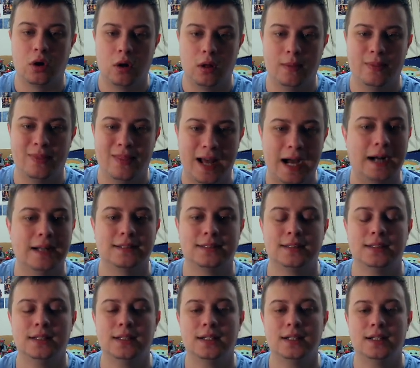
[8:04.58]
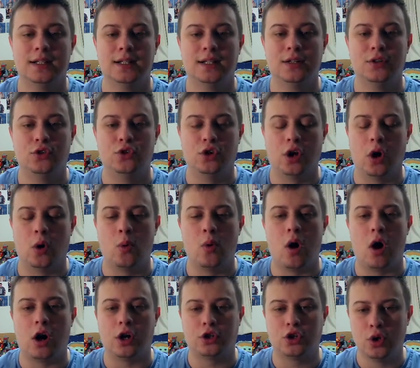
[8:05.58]
on that. So,
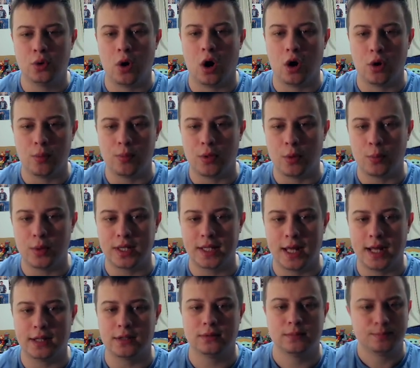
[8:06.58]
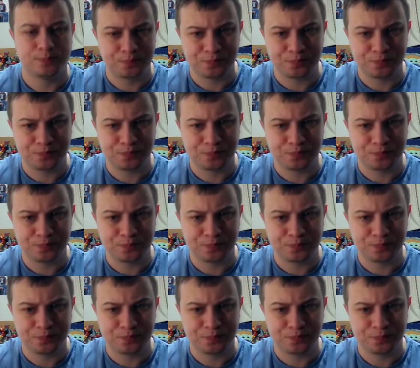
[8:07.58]
I do hope that we get